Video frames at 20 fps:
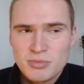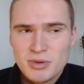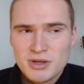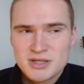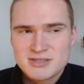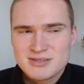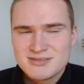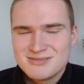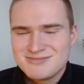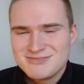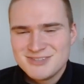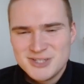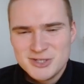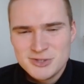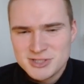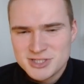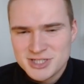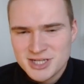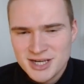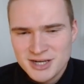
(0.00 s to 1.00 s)
but
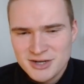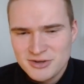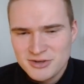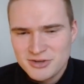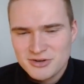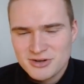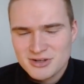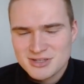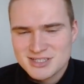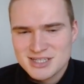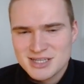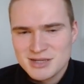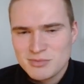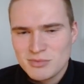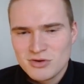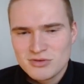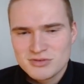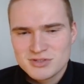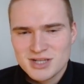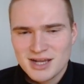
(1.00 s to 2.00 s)
usually you don't see
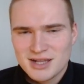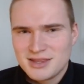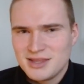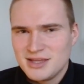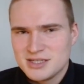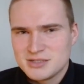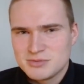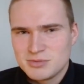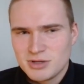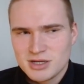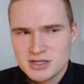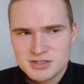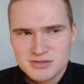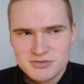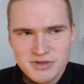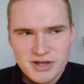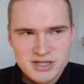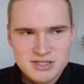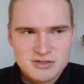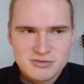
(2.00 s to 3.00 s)
moves like these because of that.